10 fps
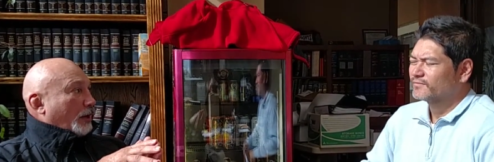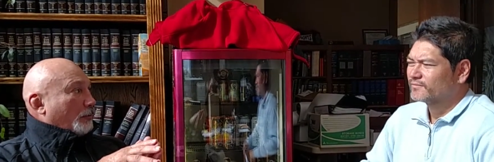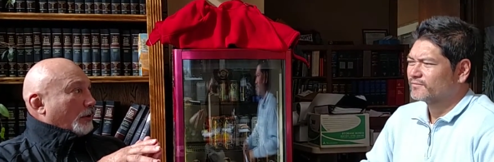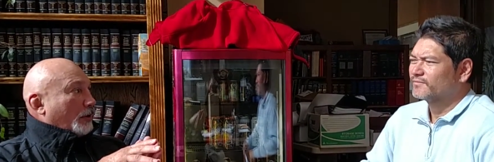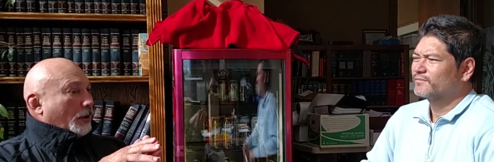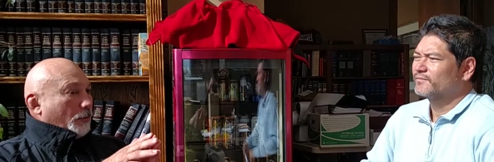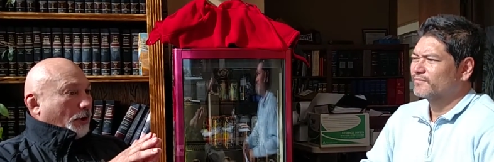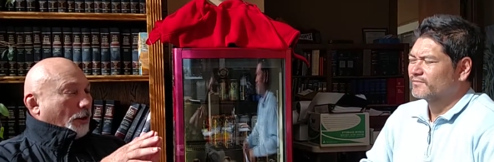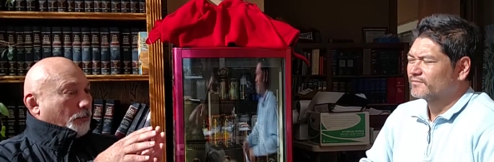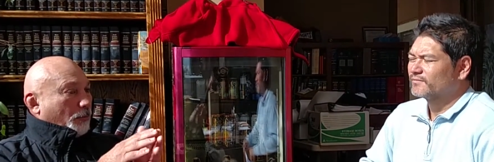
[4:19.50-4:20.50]
Speaker 1: their family, but
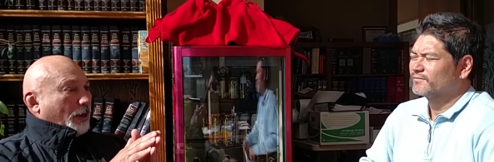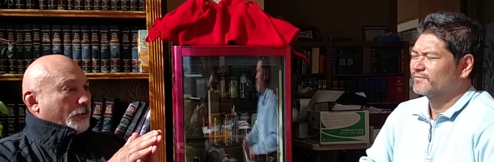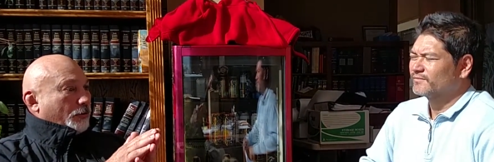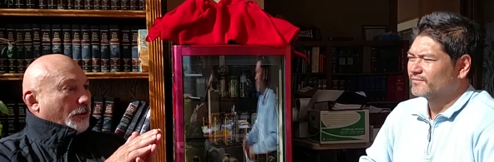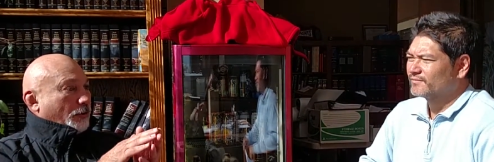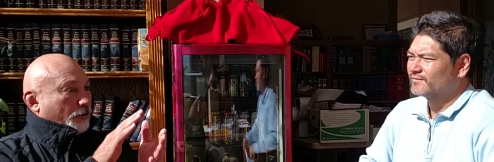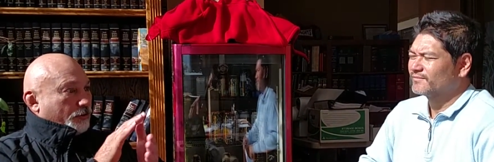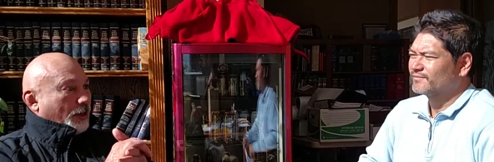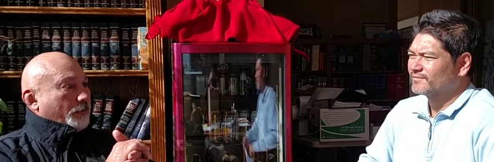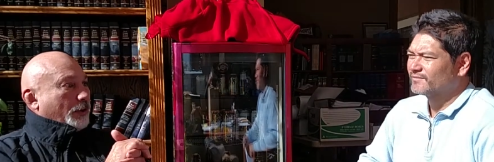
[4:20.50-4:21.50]
help them make sure that they're
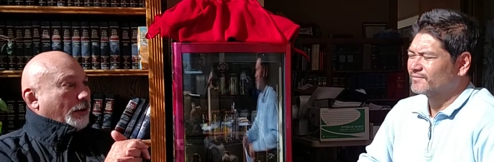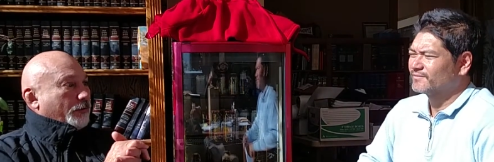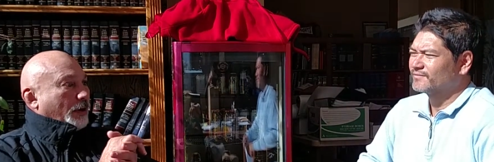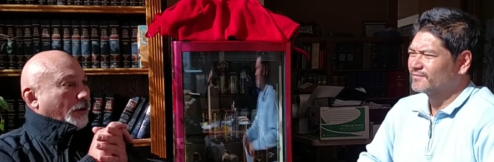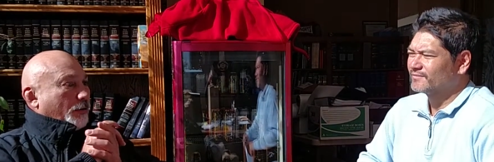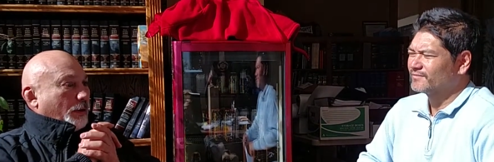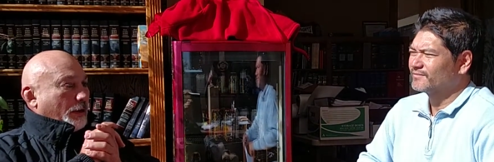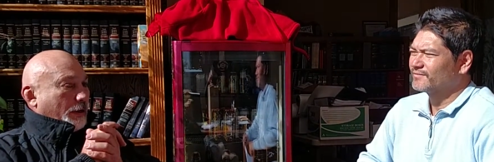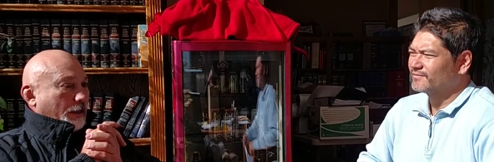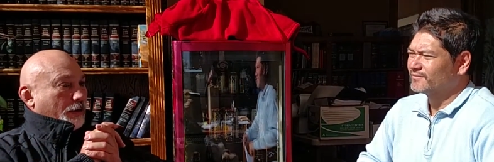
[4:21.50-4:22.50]
safe with that firearm
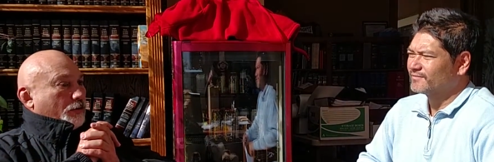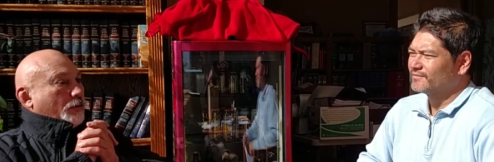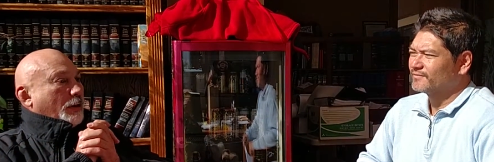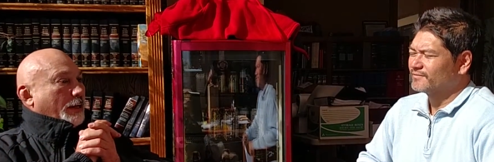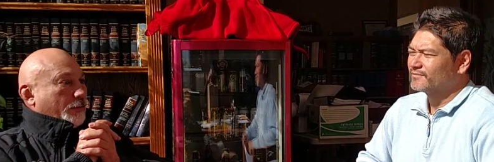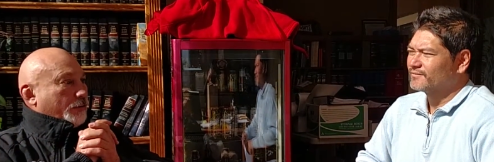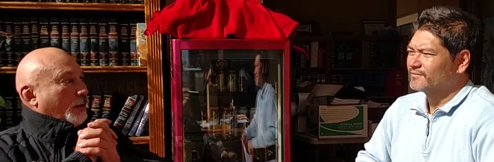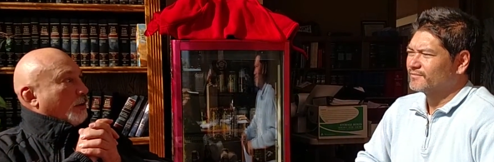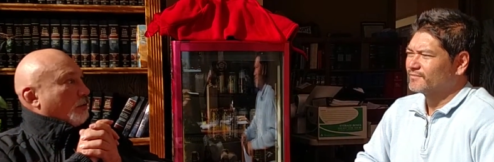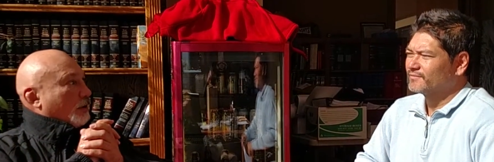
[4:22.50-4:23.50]
and can utilize it
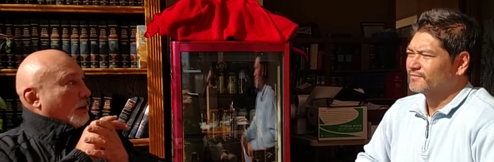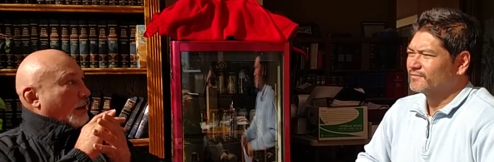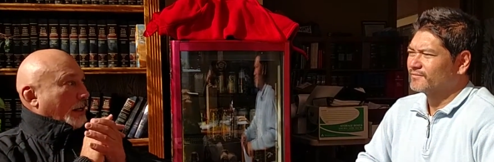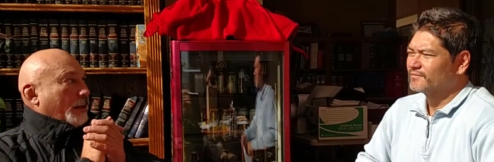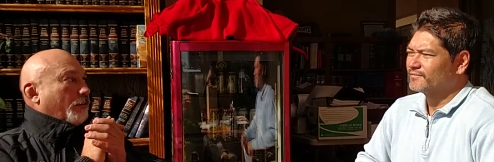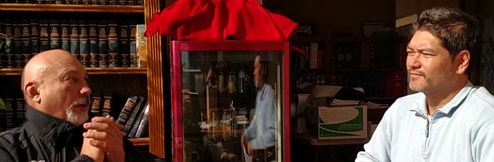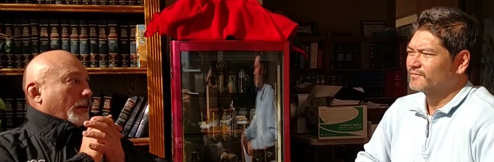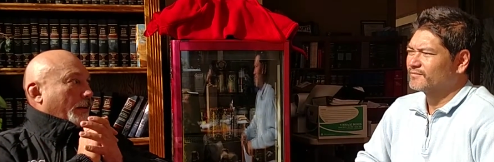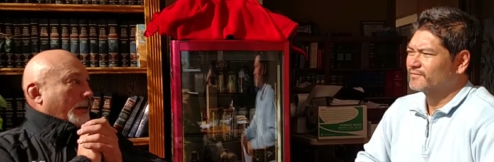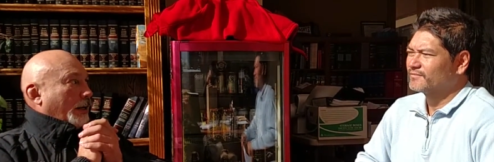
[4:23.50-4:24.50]
safely in a
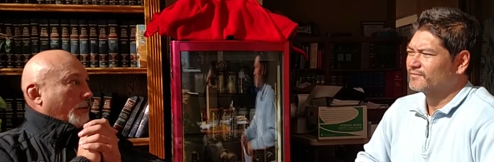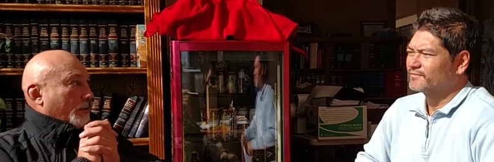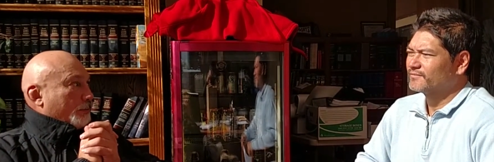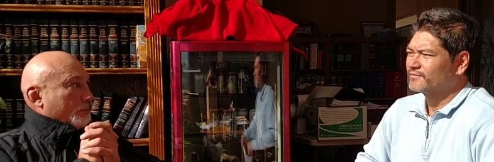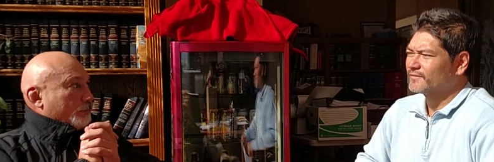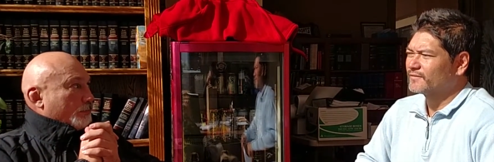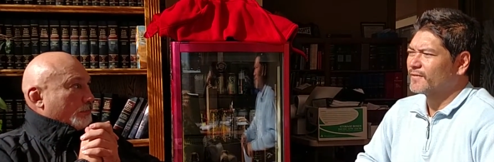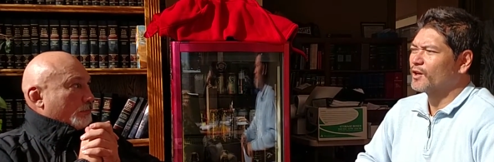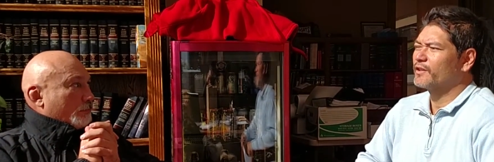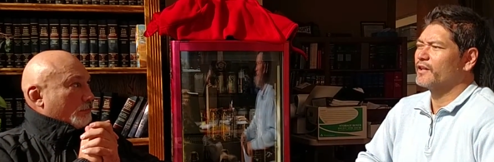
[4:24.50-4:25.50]
violent encounter.
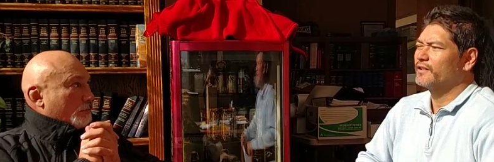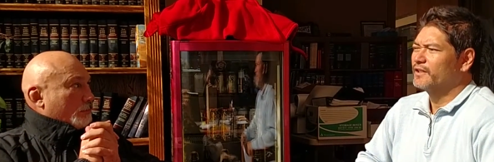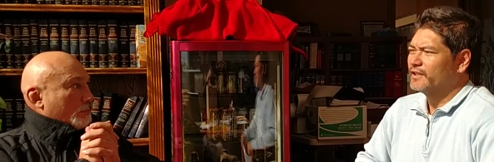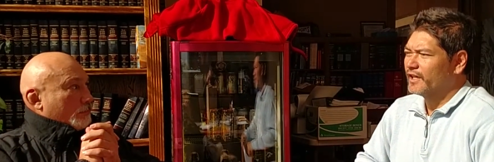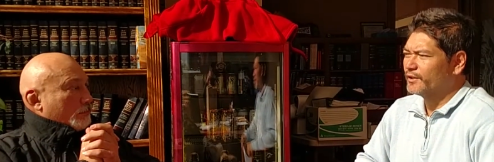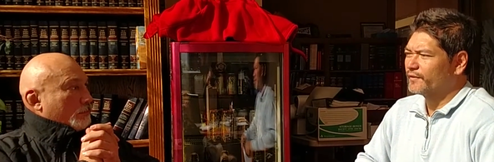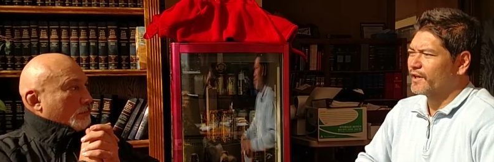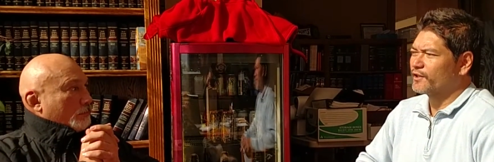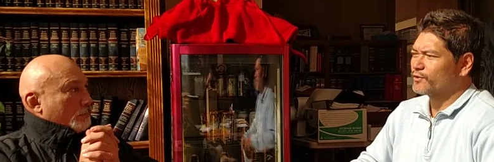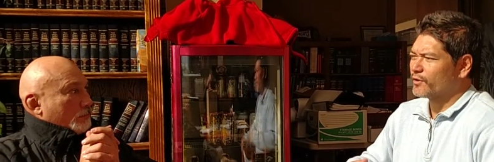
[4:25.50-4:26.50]
Speaker 2: Okay, and you've
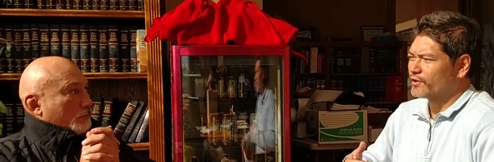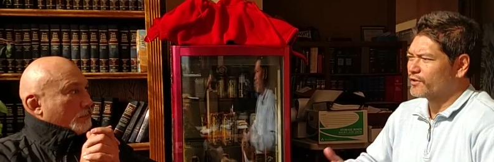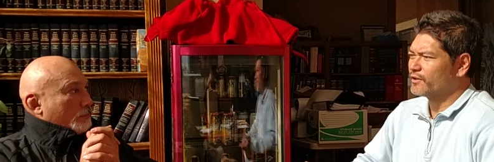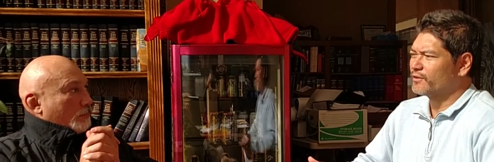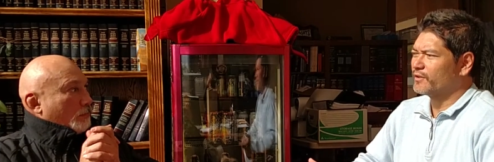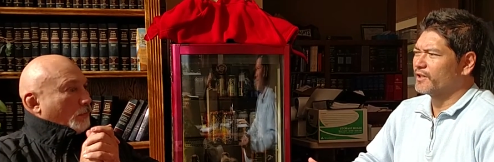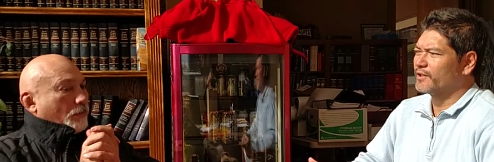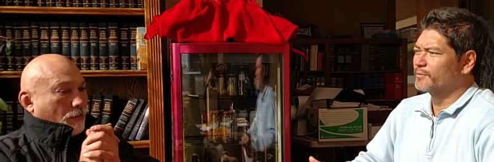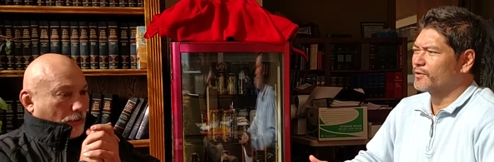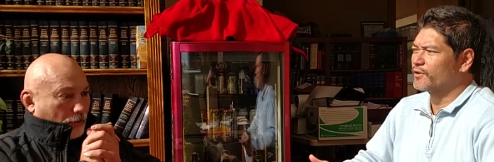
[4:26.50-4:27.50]
got instructional
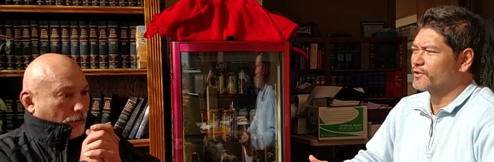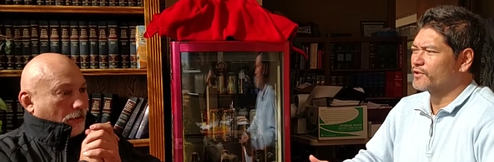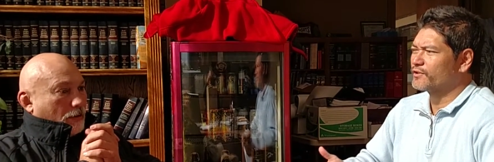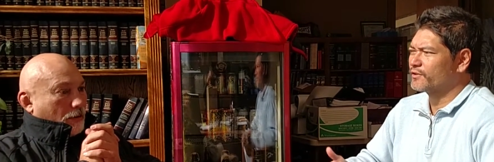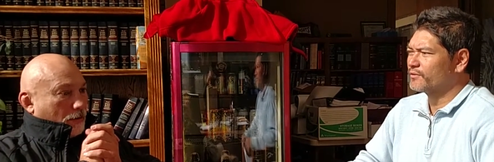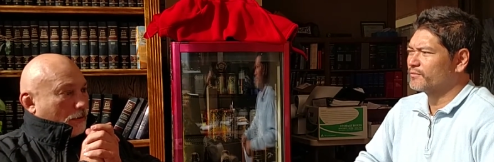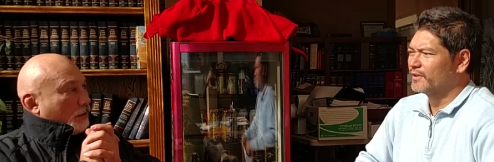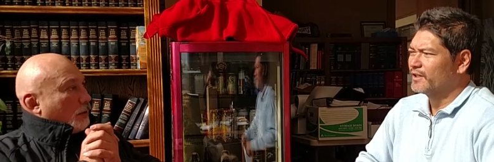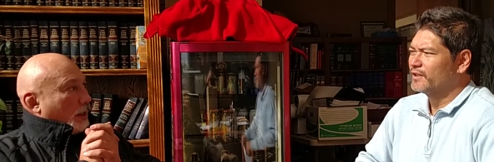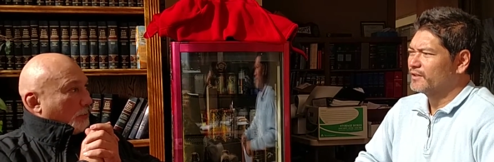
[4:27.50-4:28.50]
um, courses to
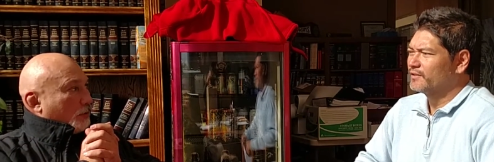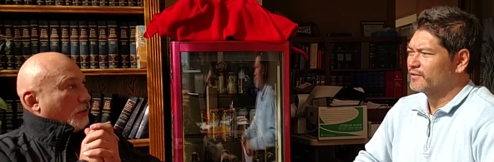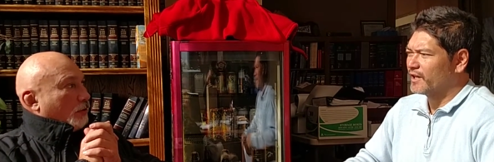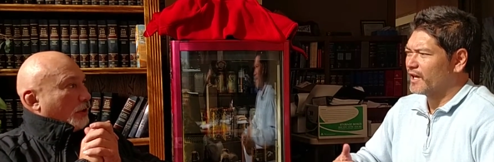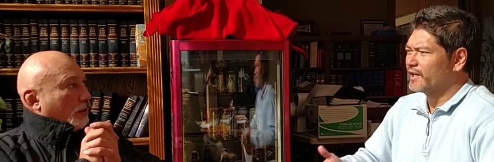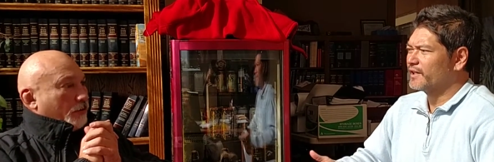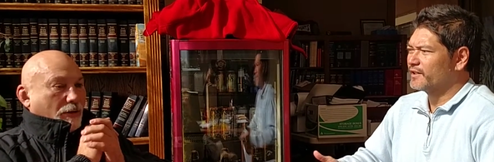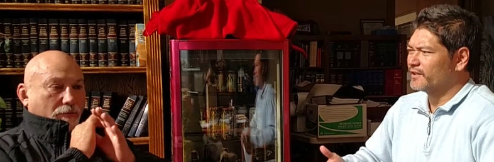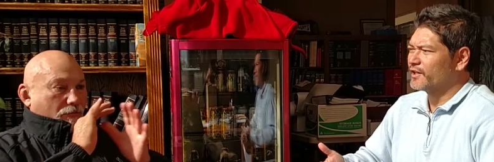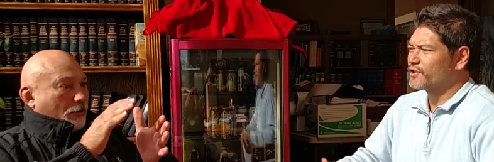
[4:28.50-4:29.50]
Absolutely. guide
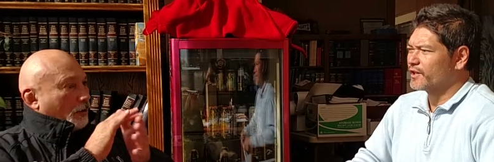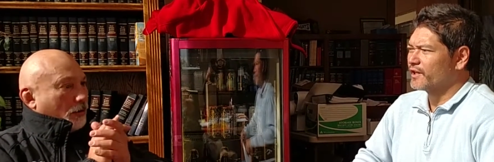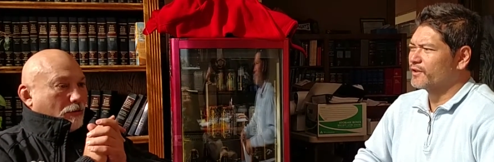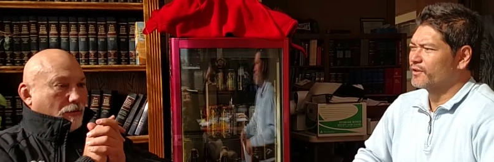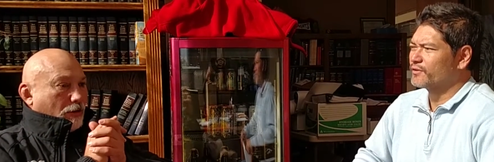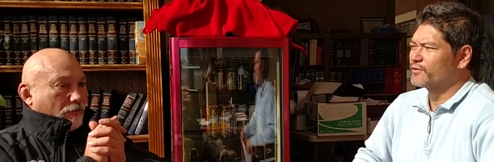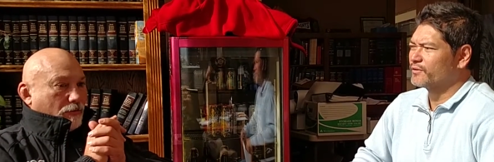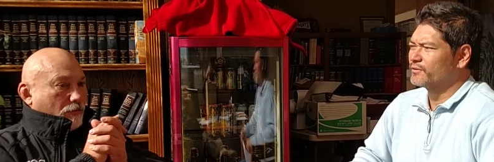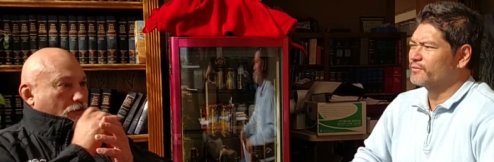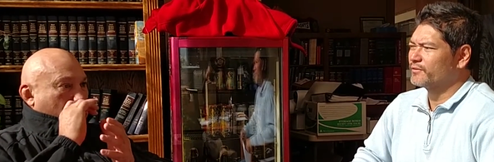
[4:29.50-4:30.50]
and educate those
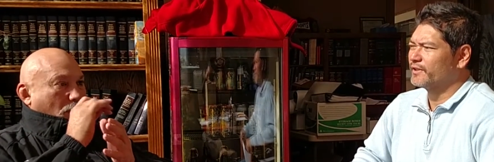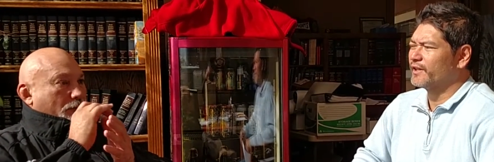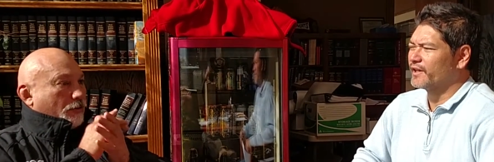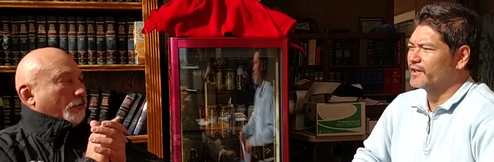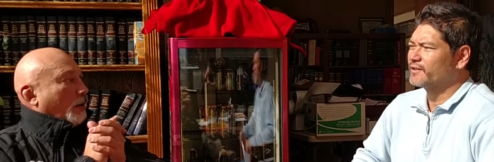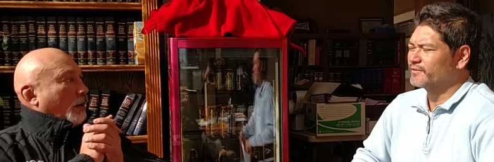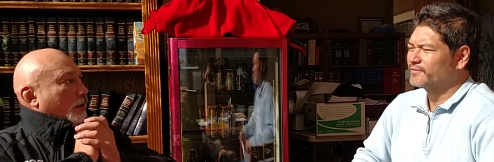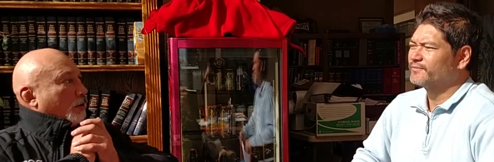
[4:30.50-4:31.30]
who specify,